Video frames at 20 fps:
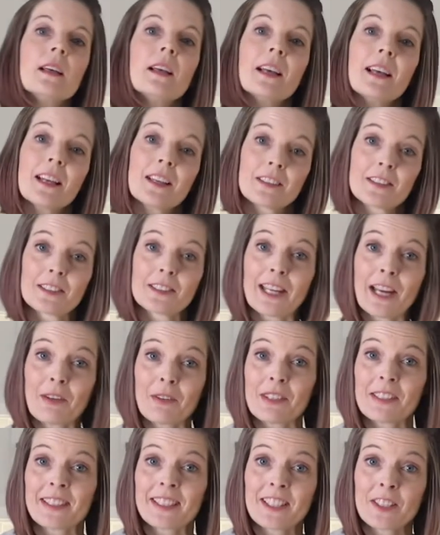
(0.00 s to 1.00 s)
So now this
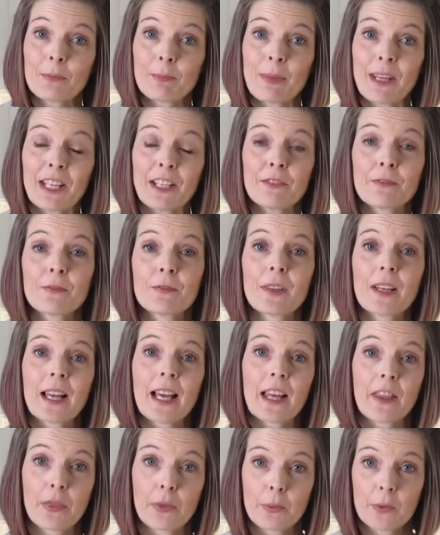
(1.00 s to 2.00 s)
gets baked at
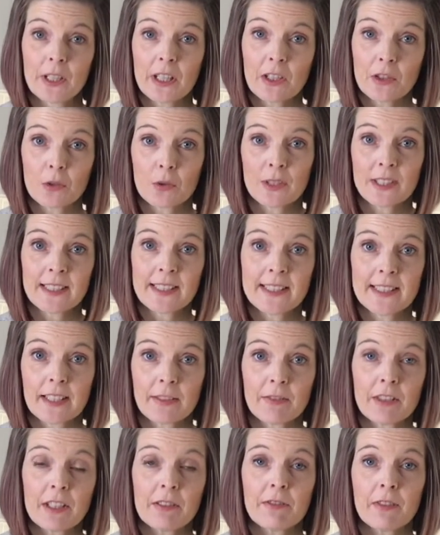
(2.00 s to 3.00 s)

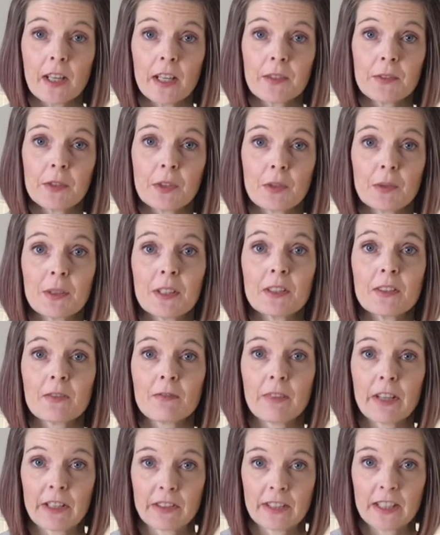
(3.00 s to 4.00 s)
375 degrees
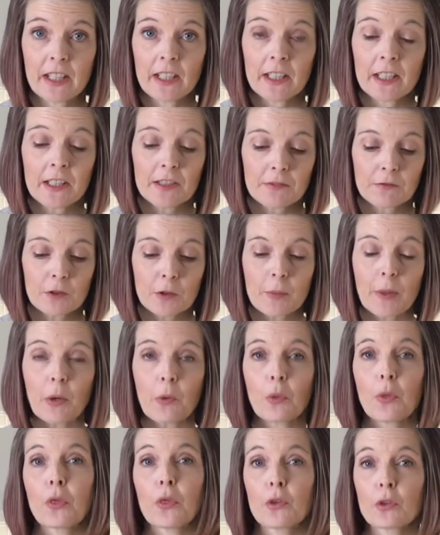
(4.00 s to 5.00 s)
Fahrenheit for about
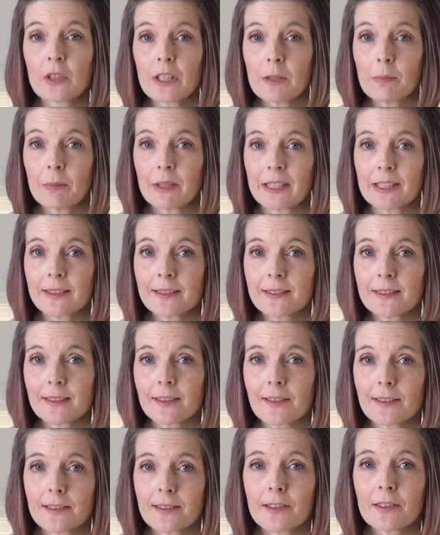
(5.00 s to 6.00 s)
30 minutes
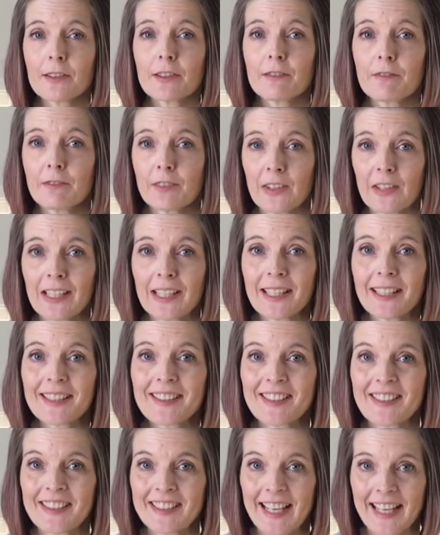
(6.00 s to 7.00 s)
until the filling is
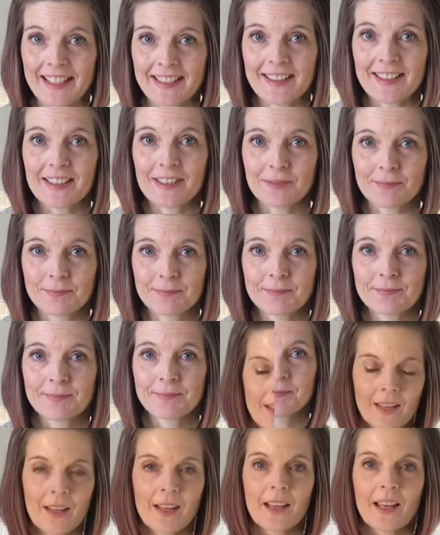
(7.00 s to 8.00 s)
set.
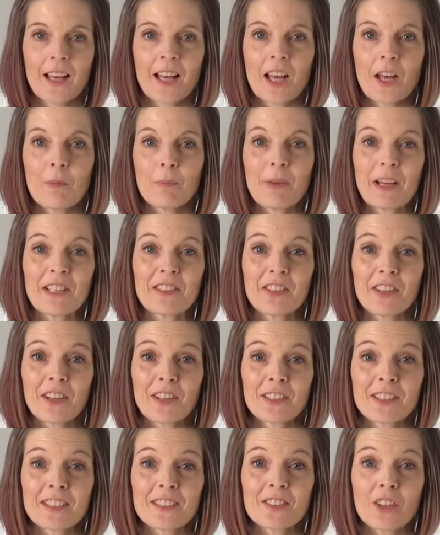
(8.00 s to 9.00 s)
My tart
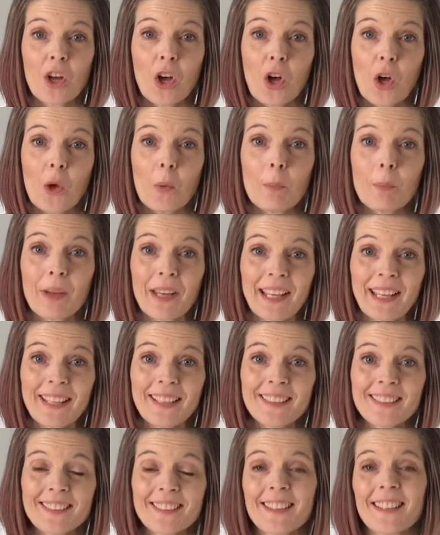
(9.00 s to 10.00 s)
is all
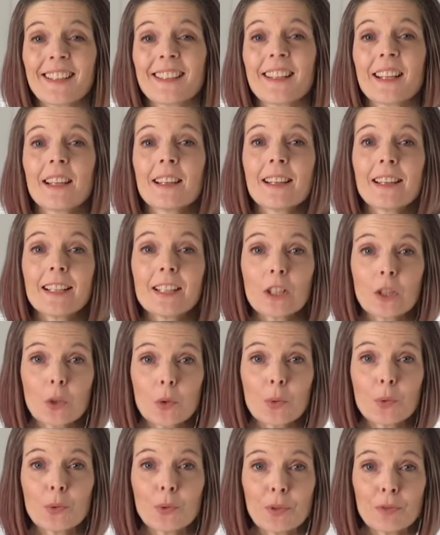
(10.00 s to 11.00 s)
baked, and I let it
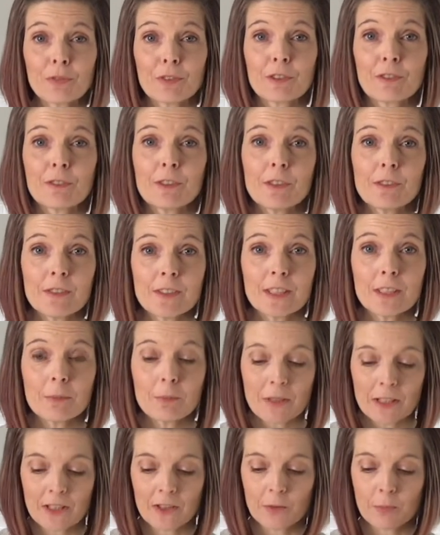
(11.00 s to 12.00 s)
cool for 15
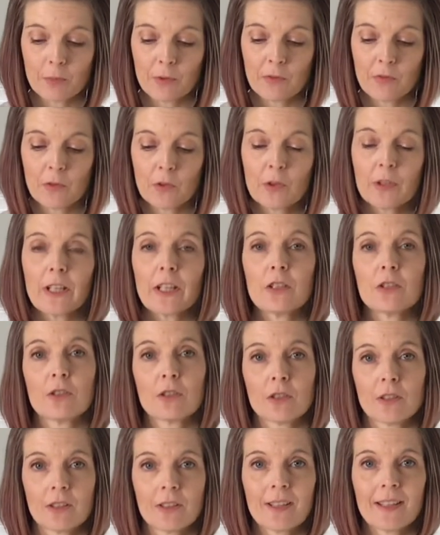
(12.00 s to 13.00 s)
minutes before I took
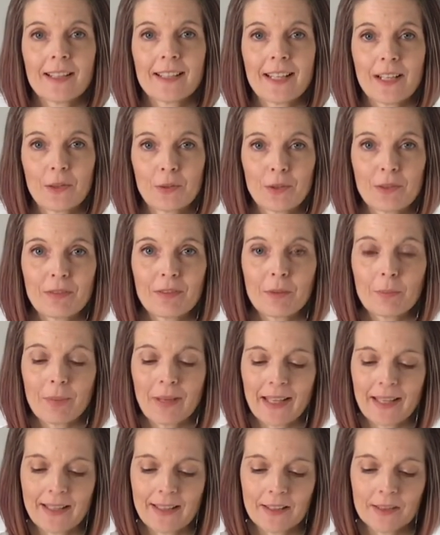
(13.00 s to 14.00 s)
it out of the
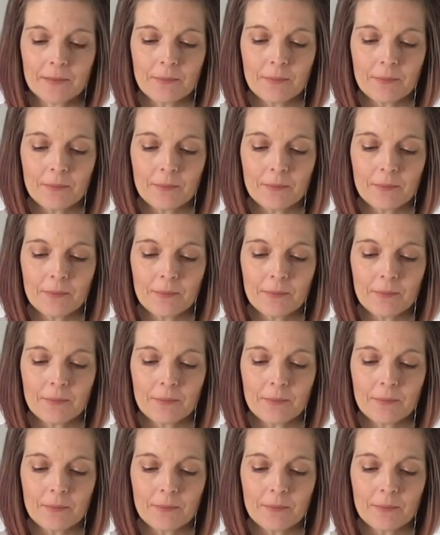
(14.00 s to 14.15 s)
pan.